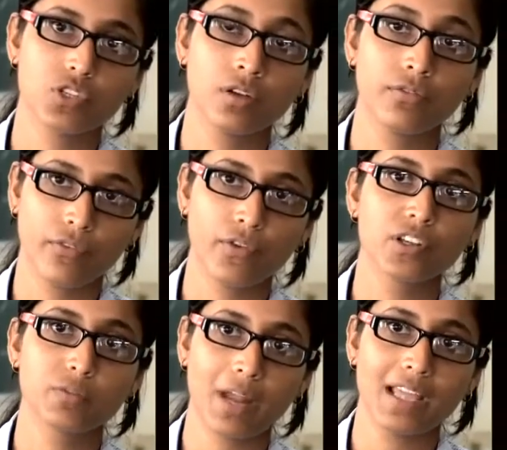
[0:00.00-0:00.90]

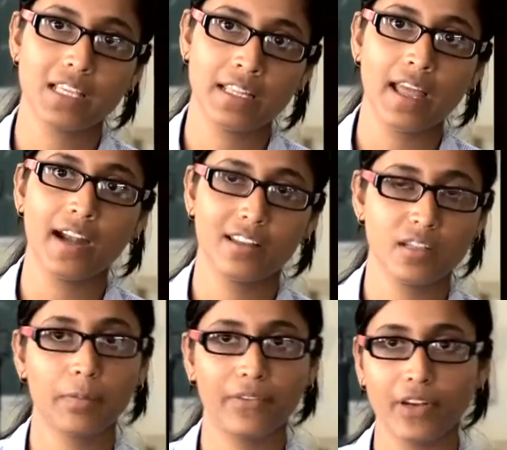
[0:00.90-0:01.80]
prize in that.
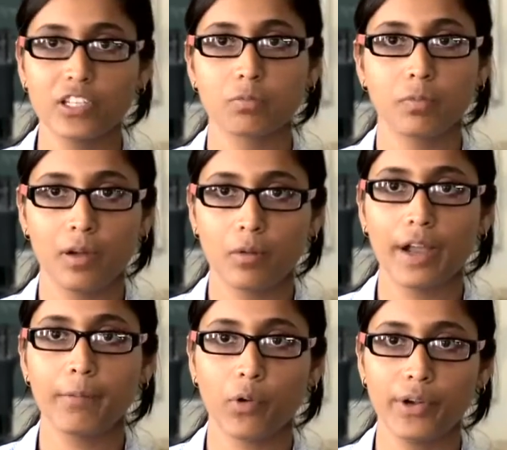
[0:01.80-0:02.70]
It's a privilege
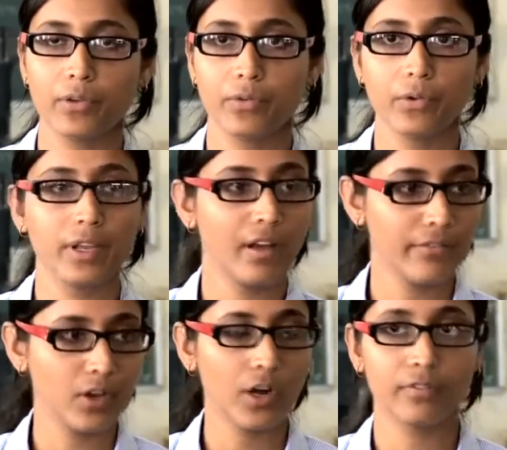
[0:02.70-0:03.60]
point of view.
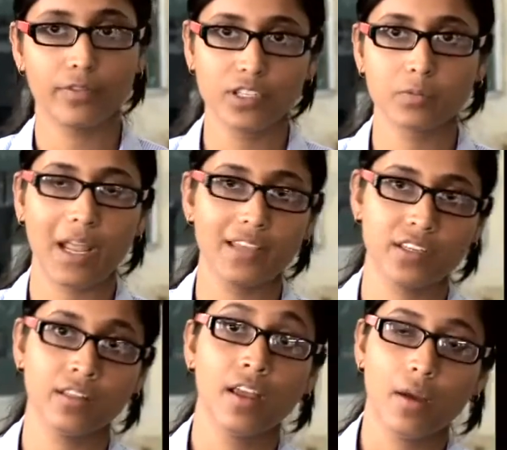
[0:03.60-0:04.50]
We got first
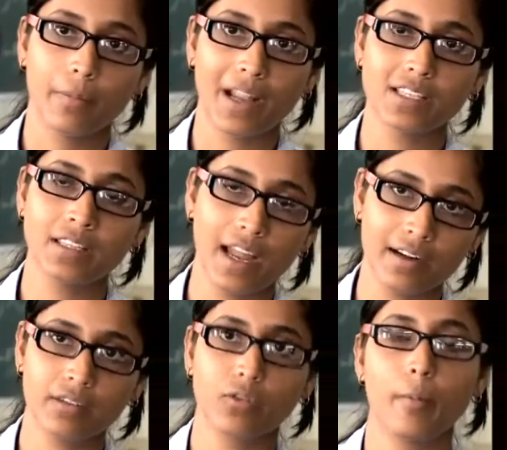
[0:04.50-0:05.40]
prize in
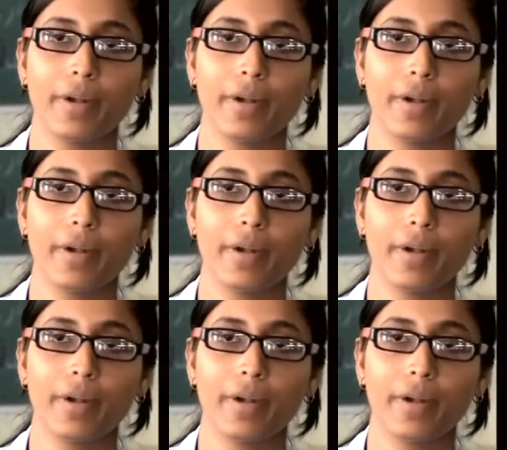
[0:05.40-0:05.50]
that